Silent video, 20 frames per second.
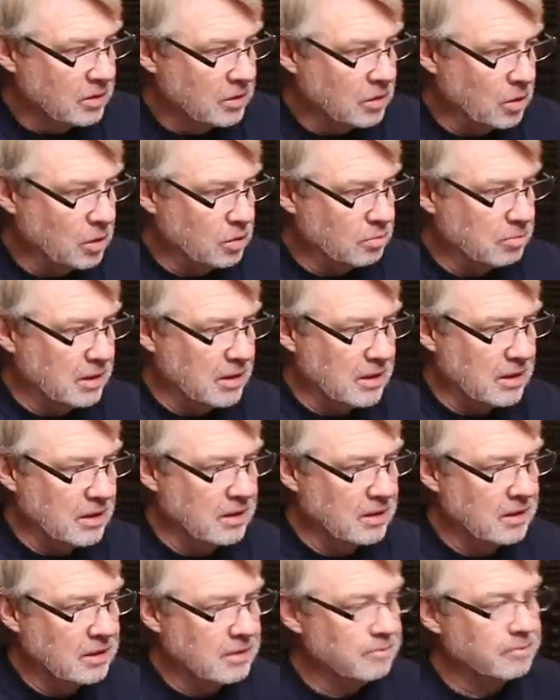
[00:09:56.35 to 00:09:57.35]
could be
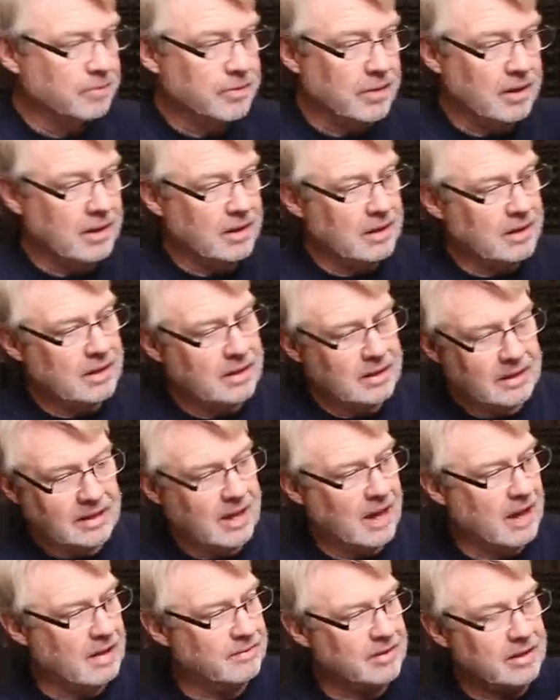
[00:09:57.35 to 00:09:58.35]
a
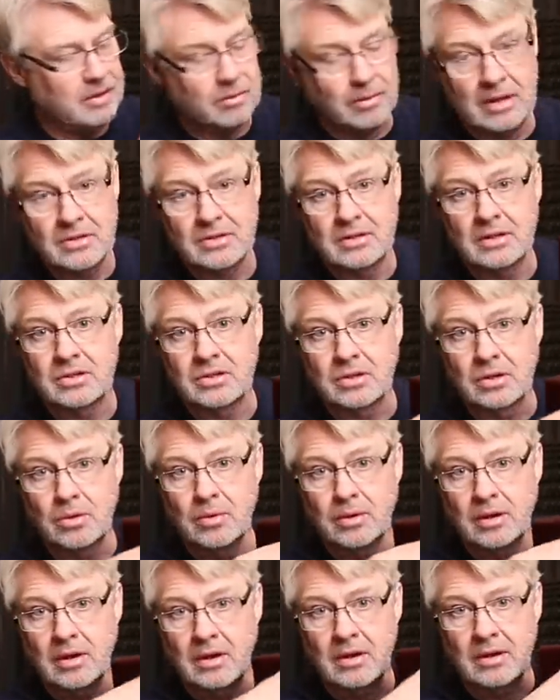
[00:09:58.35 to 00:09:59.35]
cavity resonance
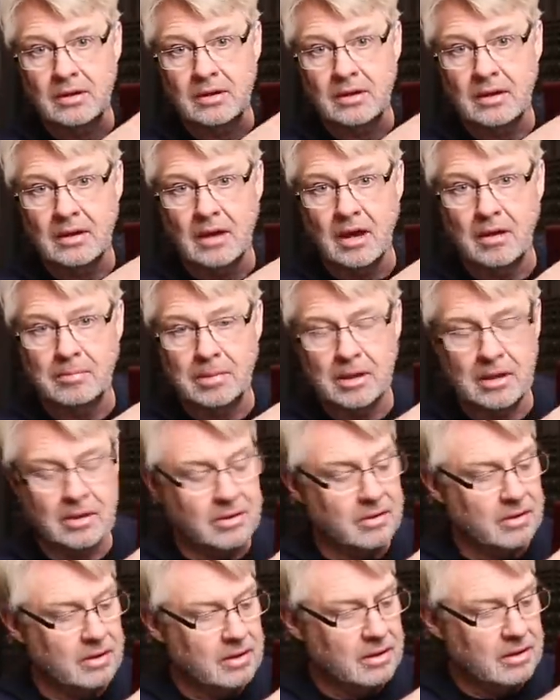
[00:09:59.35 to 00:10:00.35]
going on up
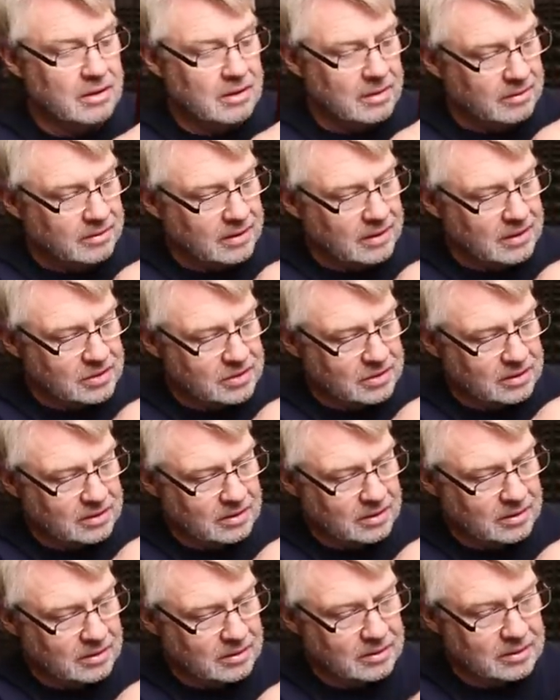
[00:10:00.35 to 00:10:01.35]
here. That's
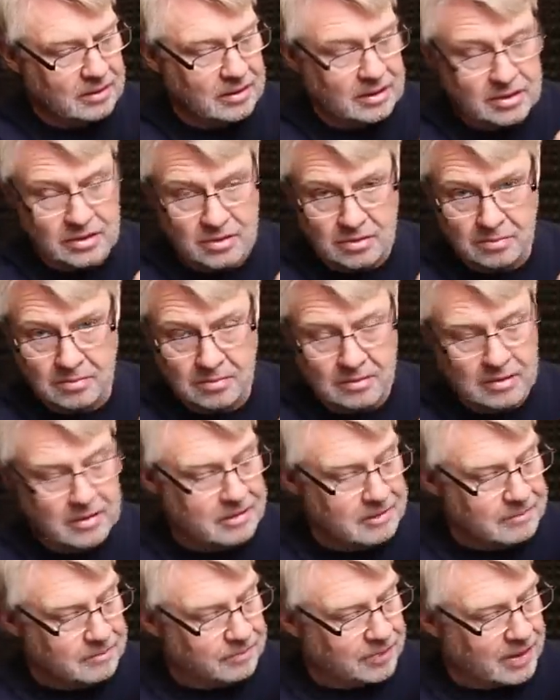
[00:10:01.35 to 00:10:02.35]
it's
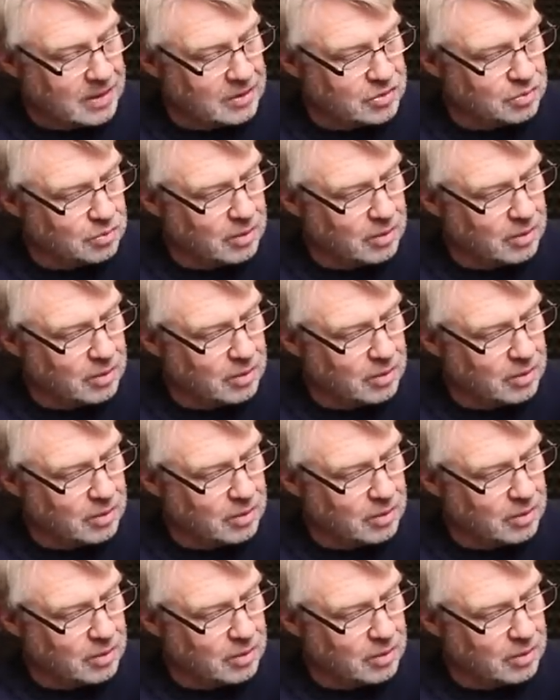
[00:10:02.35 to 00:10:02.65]
those